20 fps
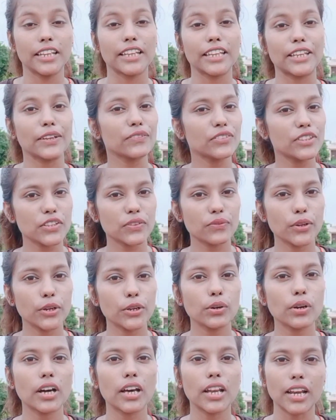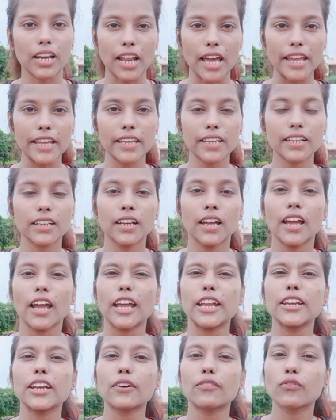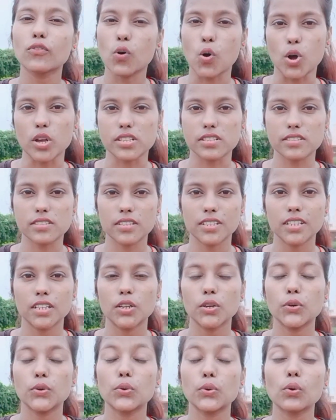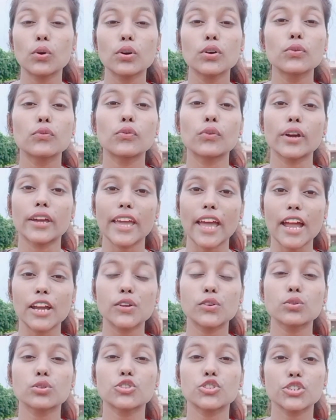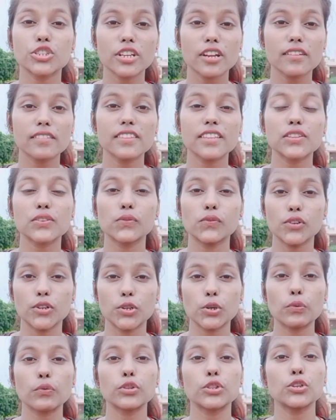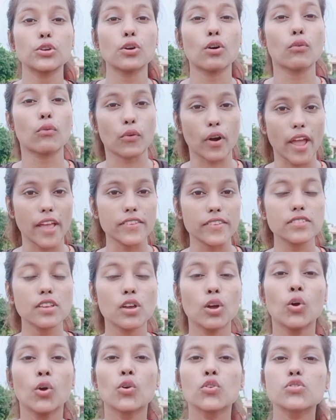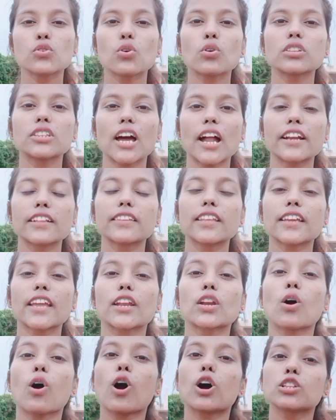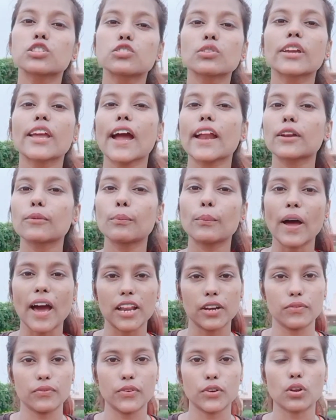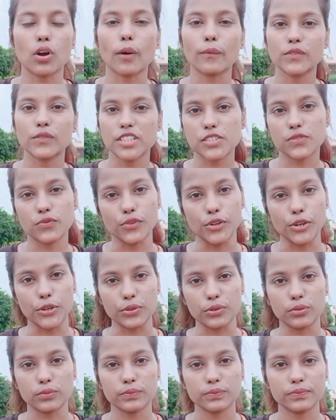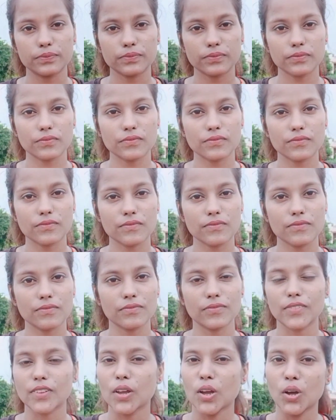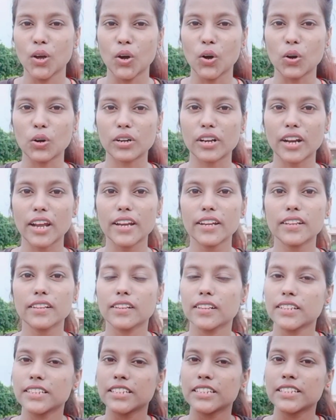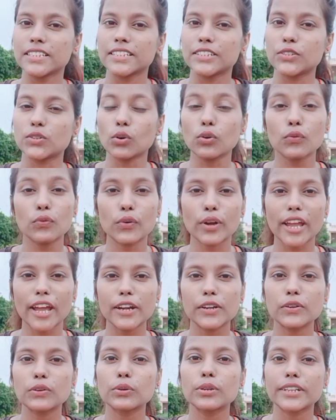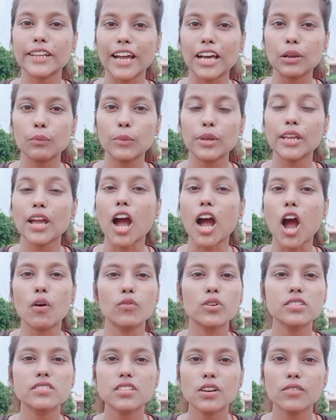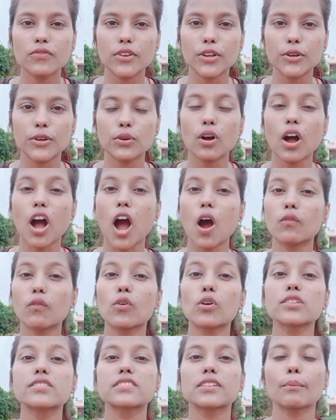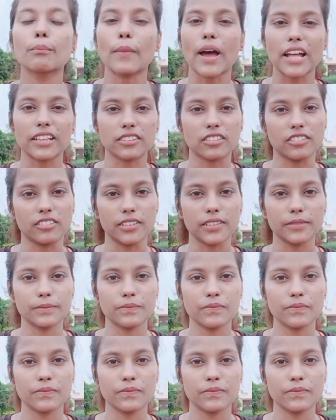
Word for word: Give this video a like, and of course, don't forget to share this video with your friends so that they can also get benefit of this video. Alright, don't forget to tell me how was the video, how was the method.